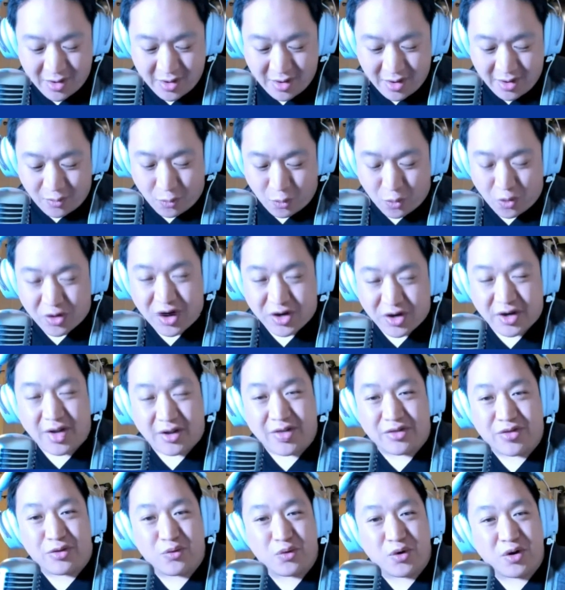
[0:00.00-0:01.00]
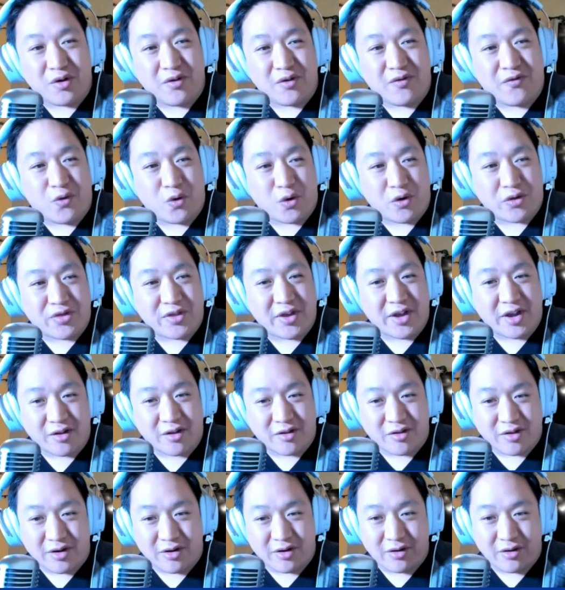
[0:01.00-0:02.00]
working on 3 or 4
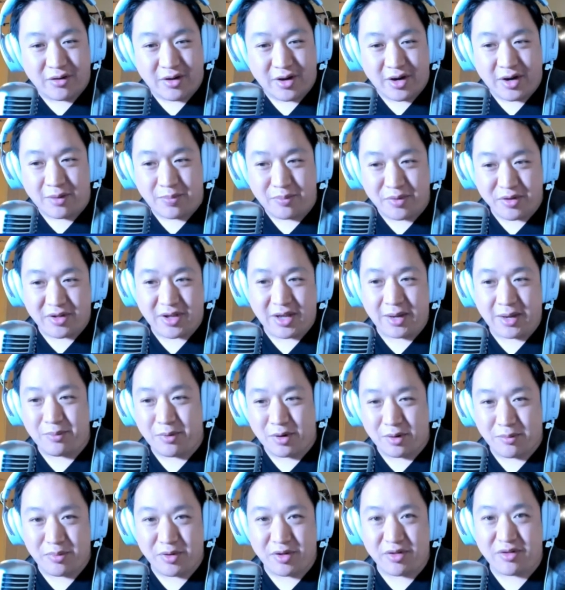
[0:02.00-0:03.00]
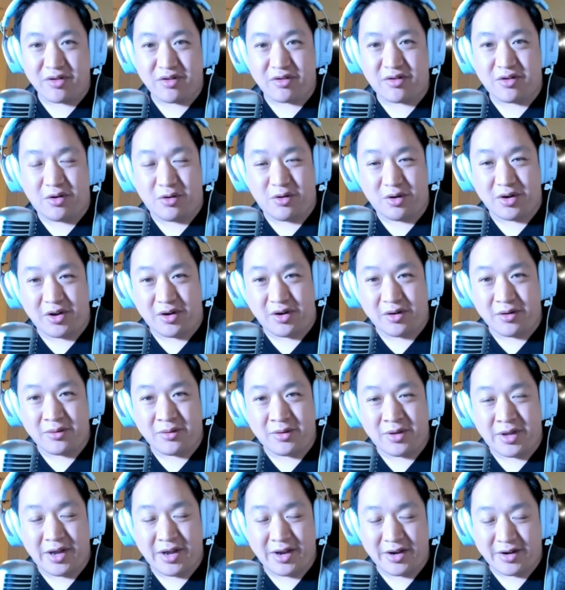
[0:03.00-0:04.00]
things that'll help us keep our business going.
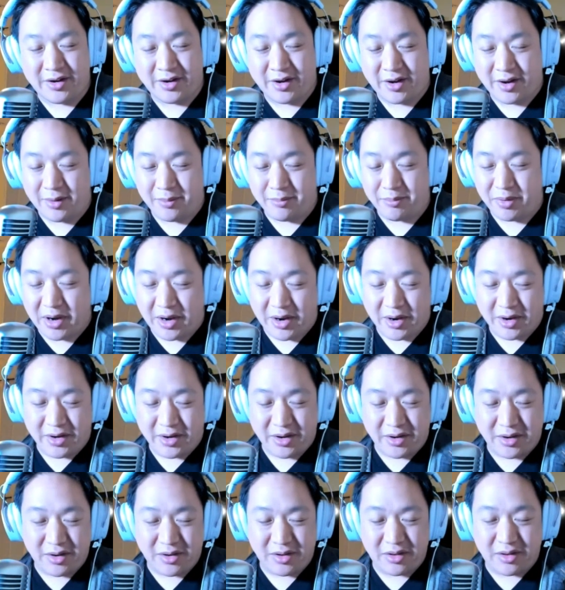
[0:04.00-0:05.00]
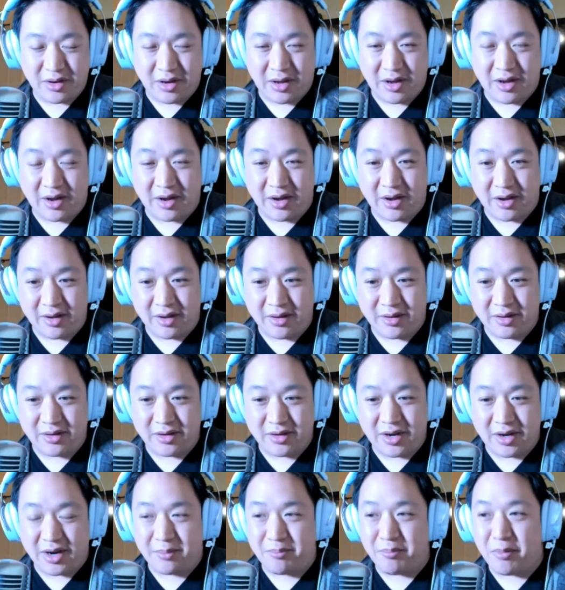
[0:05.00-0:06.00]
And but
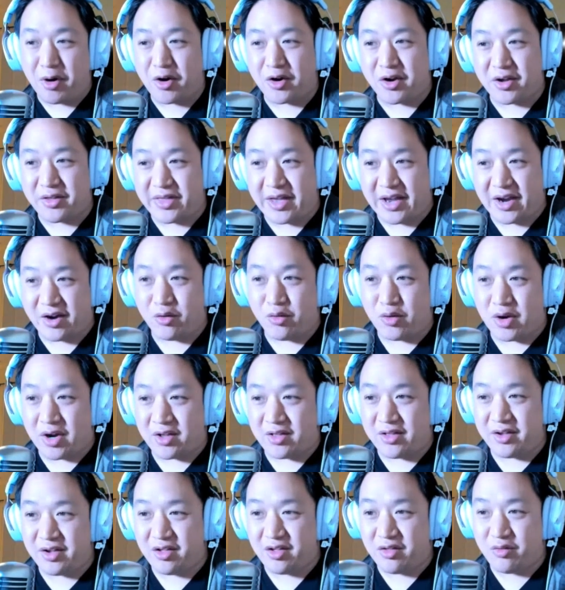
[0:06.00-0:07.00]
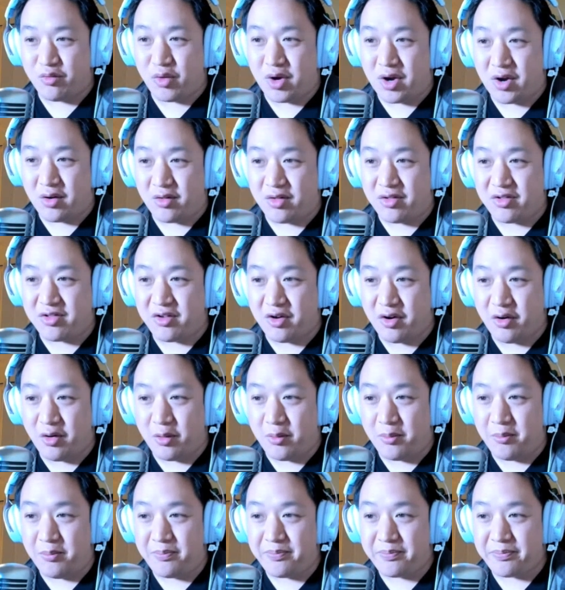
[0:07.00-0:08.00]
you got to market that correctly as well.
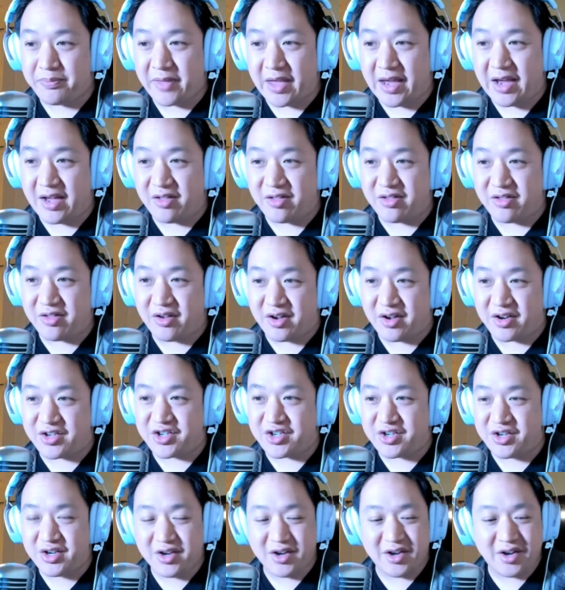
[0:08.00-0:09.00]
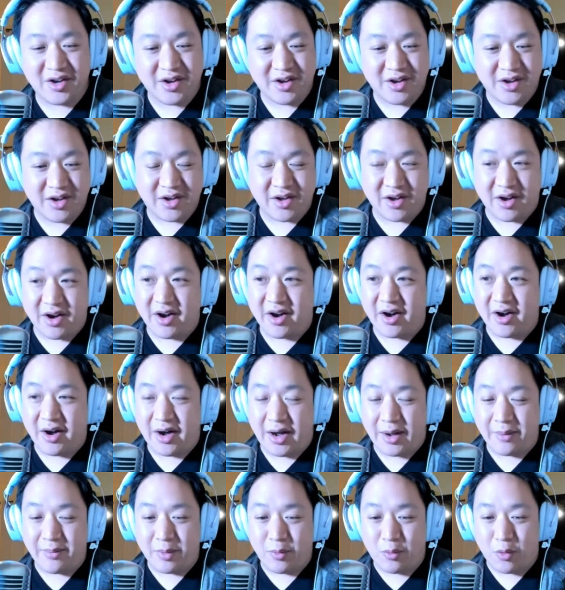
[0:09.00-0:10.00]
So as such,
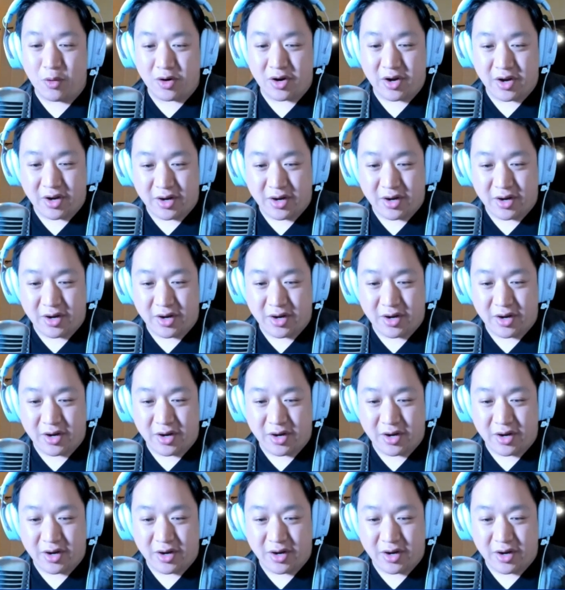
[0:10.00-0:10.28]
I've been working